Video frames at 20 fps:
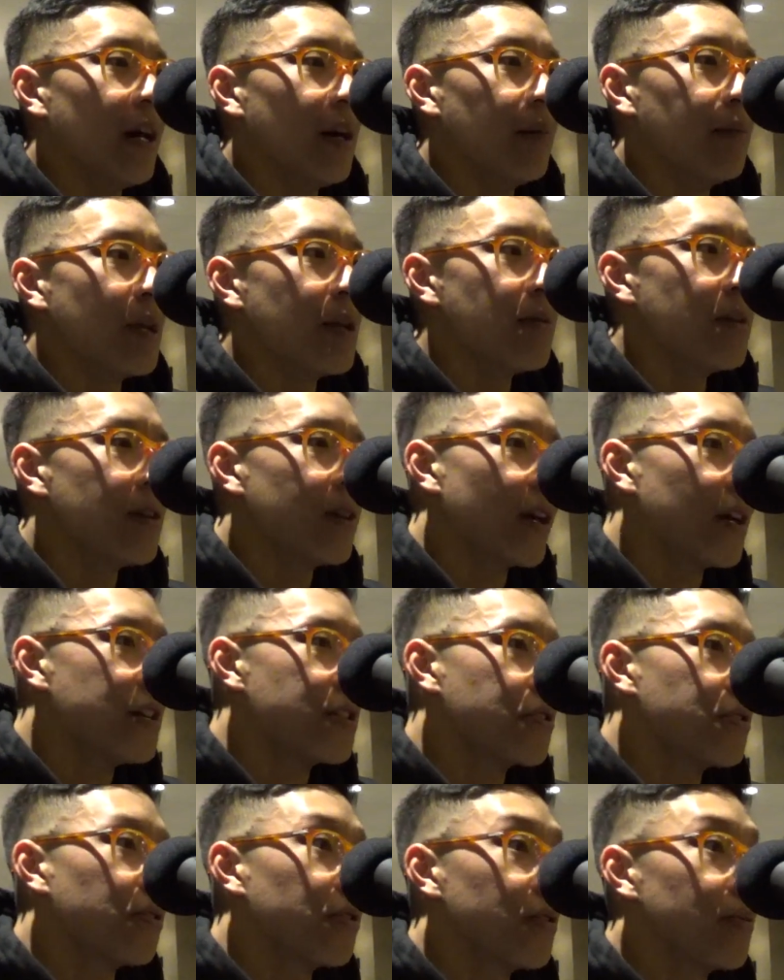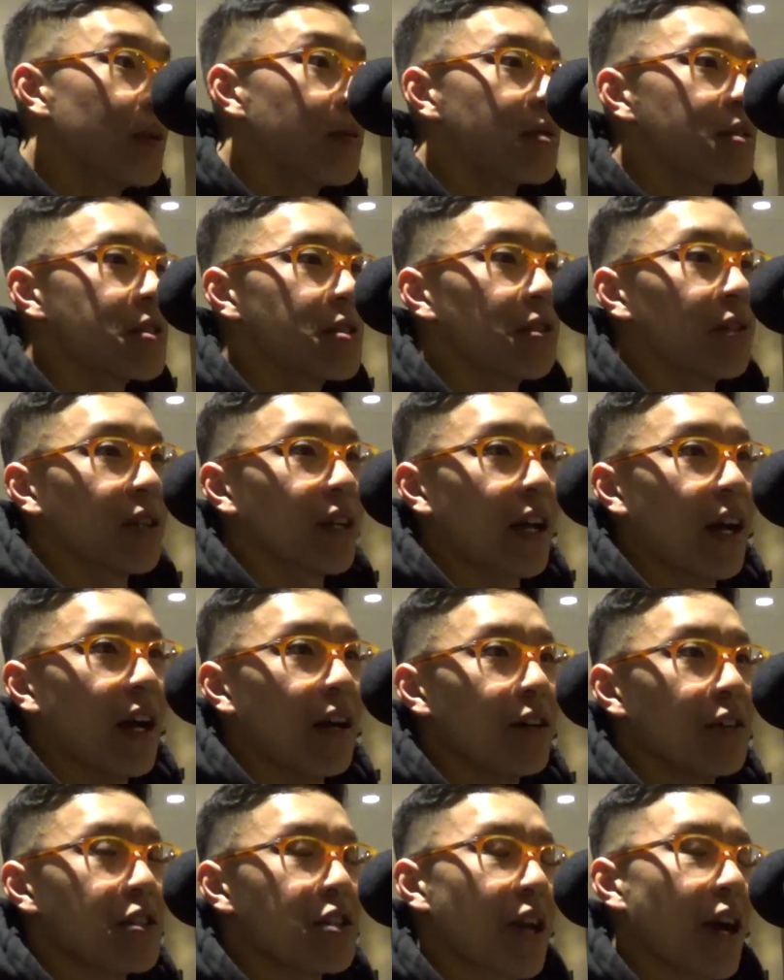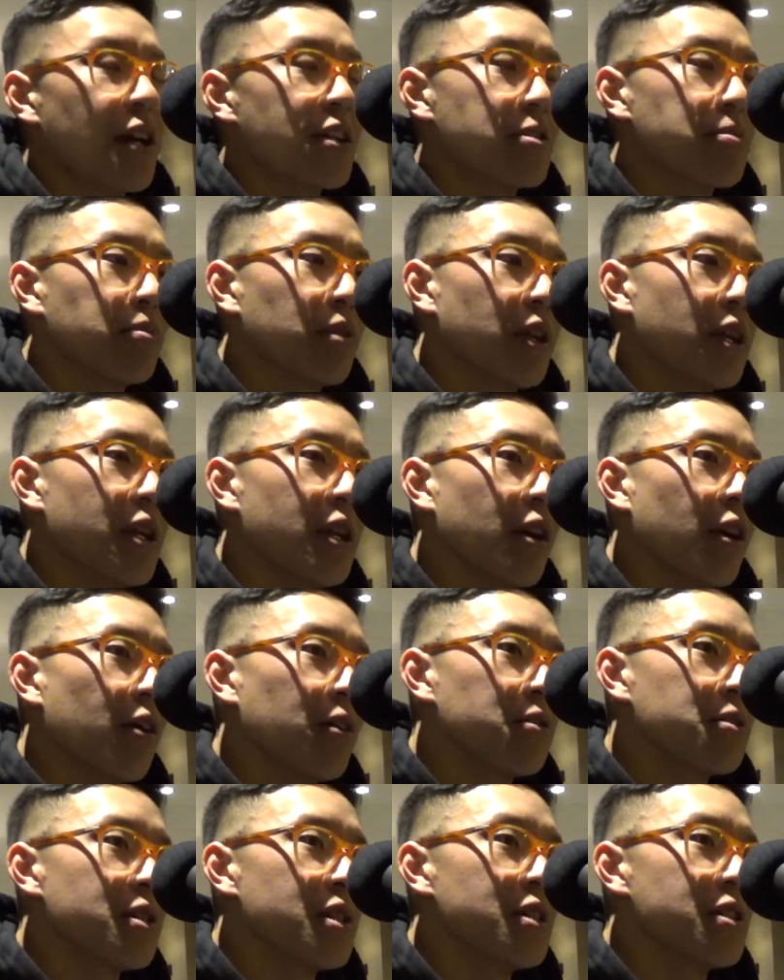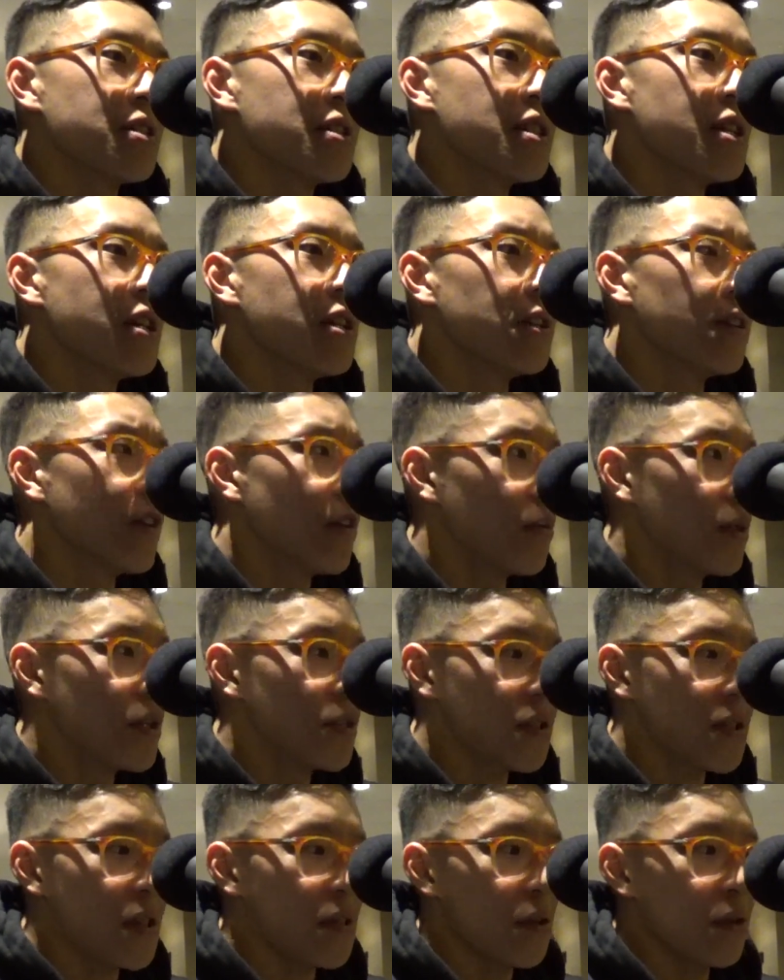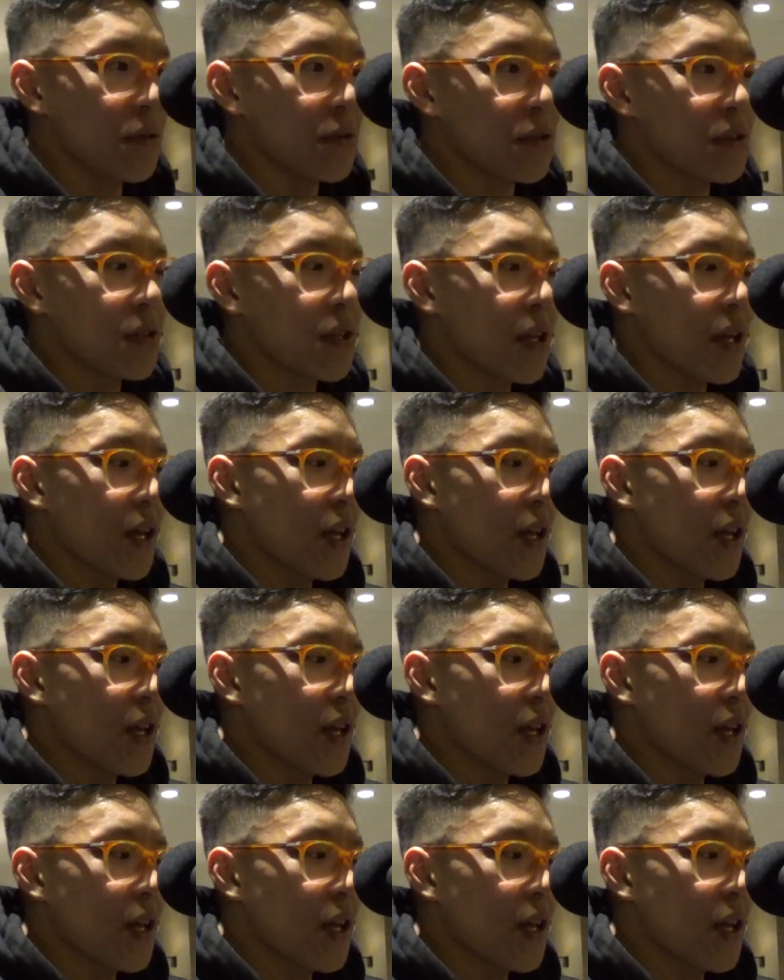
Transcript: maybe in high school or maybe still in college contemplating ROTC, you know, we see those